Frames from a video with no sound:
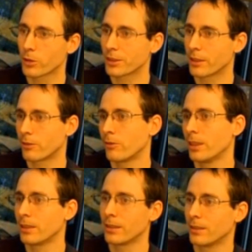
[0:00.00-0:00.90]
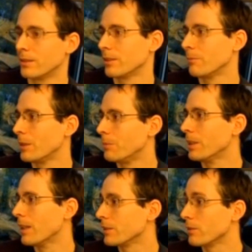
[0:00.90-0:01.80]
saturations and
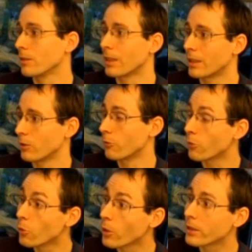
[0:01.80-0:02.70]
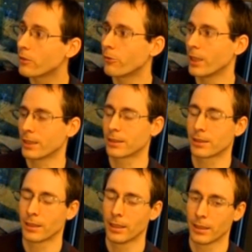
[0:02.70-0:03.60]
maybe other kind of learned effects